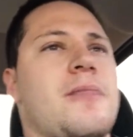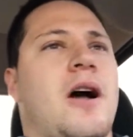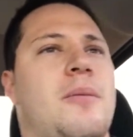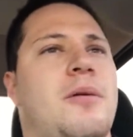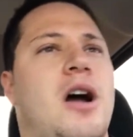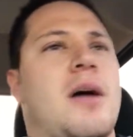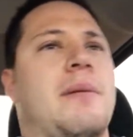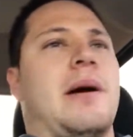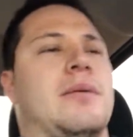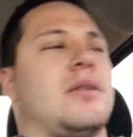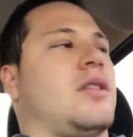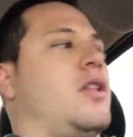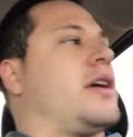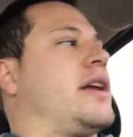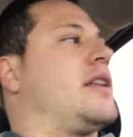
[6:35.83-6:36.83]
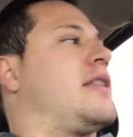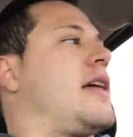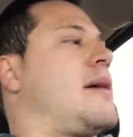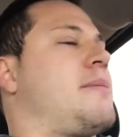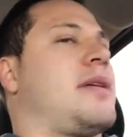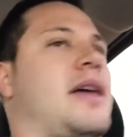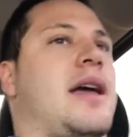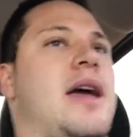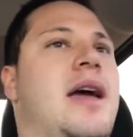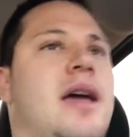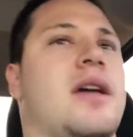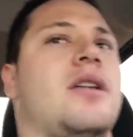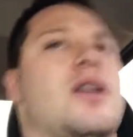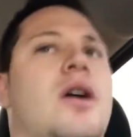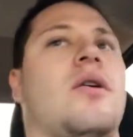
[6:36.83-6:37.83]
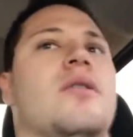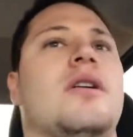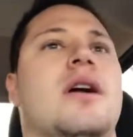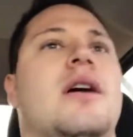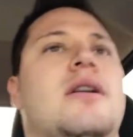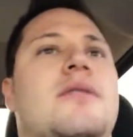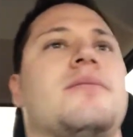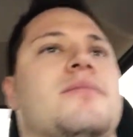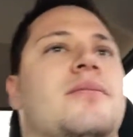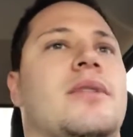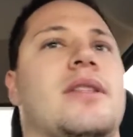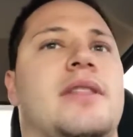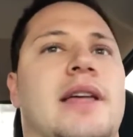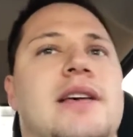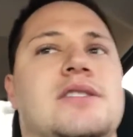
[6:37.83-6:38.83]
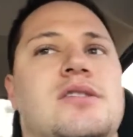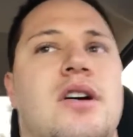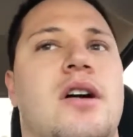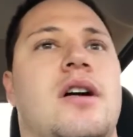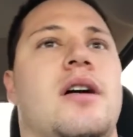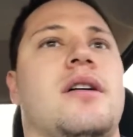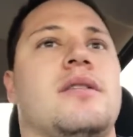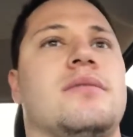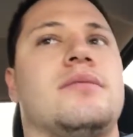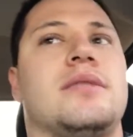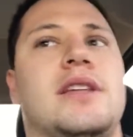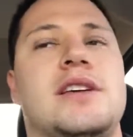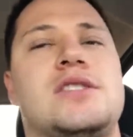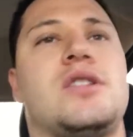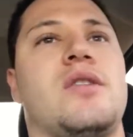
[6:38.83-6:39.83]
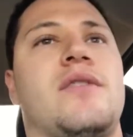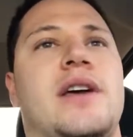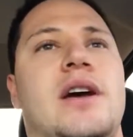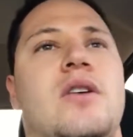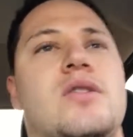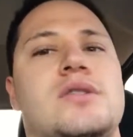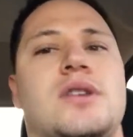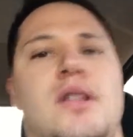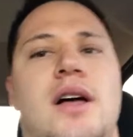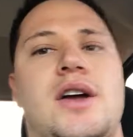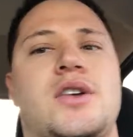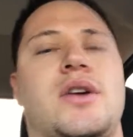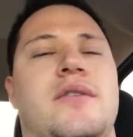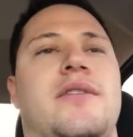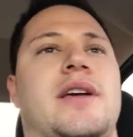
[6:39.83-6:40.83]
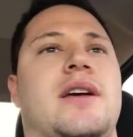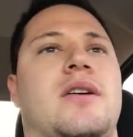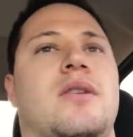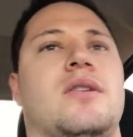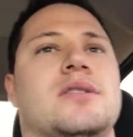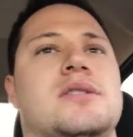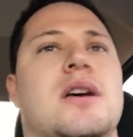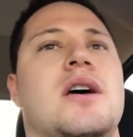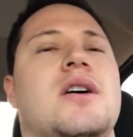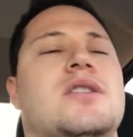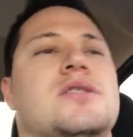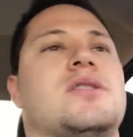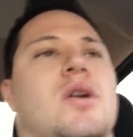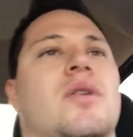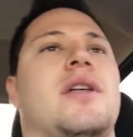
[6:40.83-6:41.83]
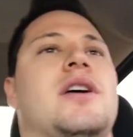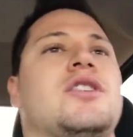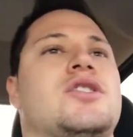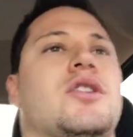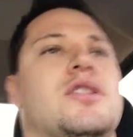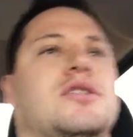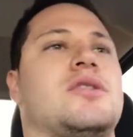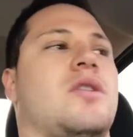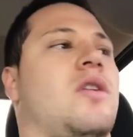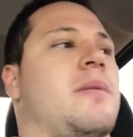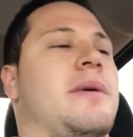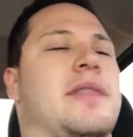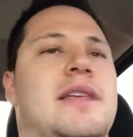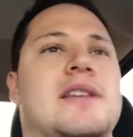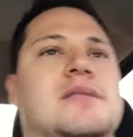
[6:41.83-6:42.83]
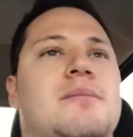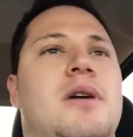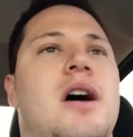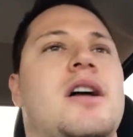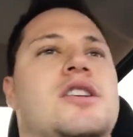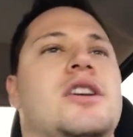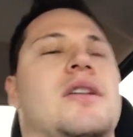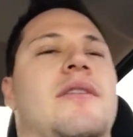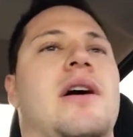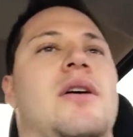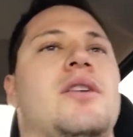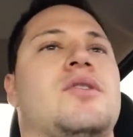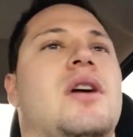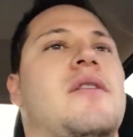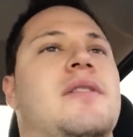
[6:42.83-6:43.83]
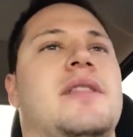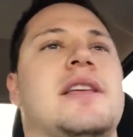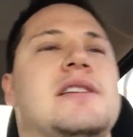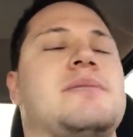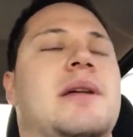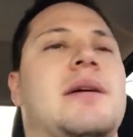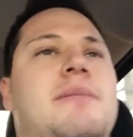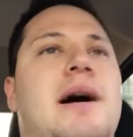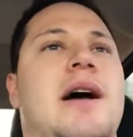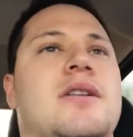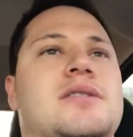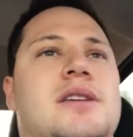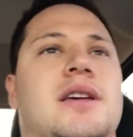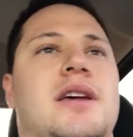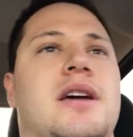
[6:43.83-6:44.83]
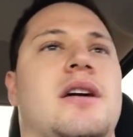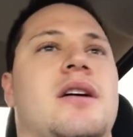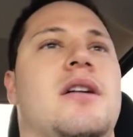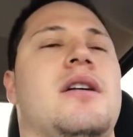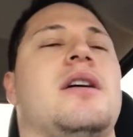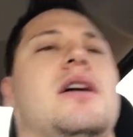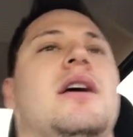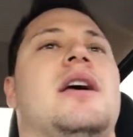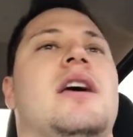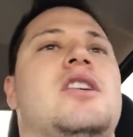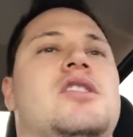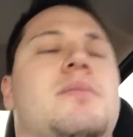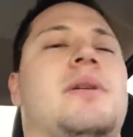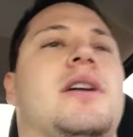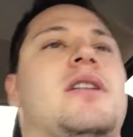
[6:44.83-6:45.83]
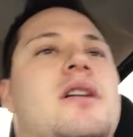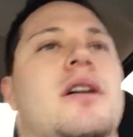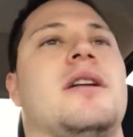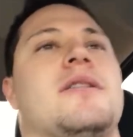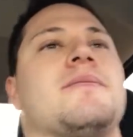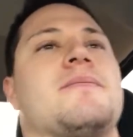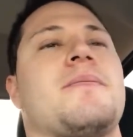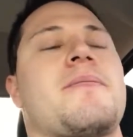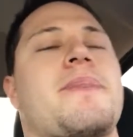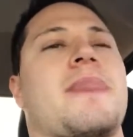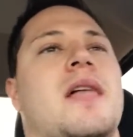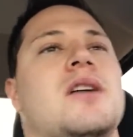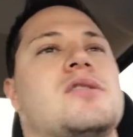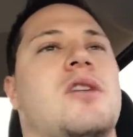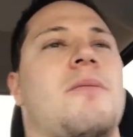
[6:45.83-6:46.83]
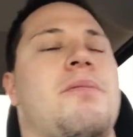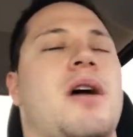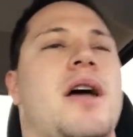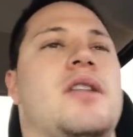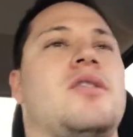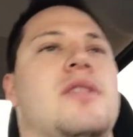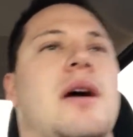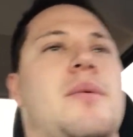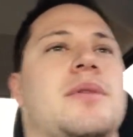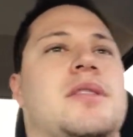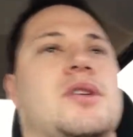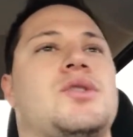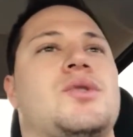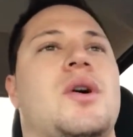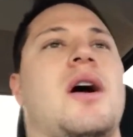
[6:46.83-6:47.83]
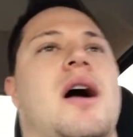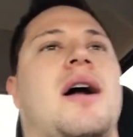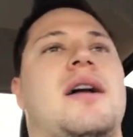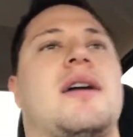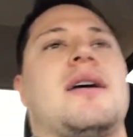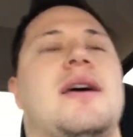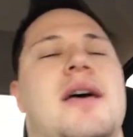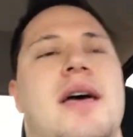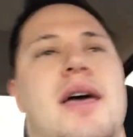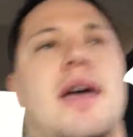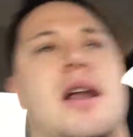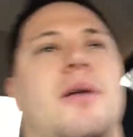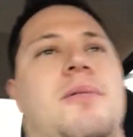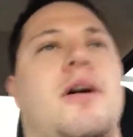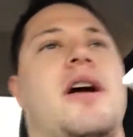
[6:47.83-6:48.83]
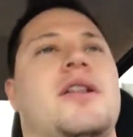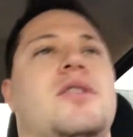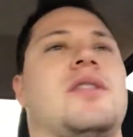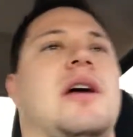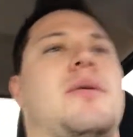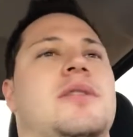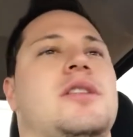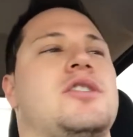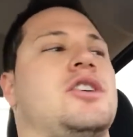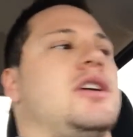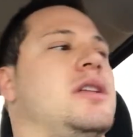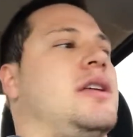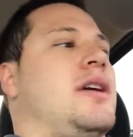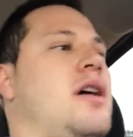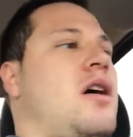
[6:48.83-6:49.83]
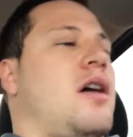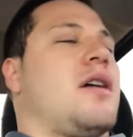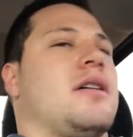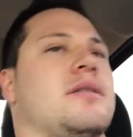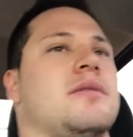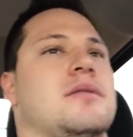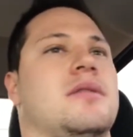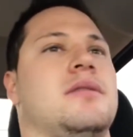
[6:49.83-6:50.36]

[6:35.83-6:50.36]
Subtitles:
I'll probably be able to look into that and be like, hey, you know, these two vehicles are luxury vehicles, so the insurance should only be this much, and if I only drive it this many miles a year, it should be good. So I'll probably do that with the truck, and I'll probably do that with the GT-R.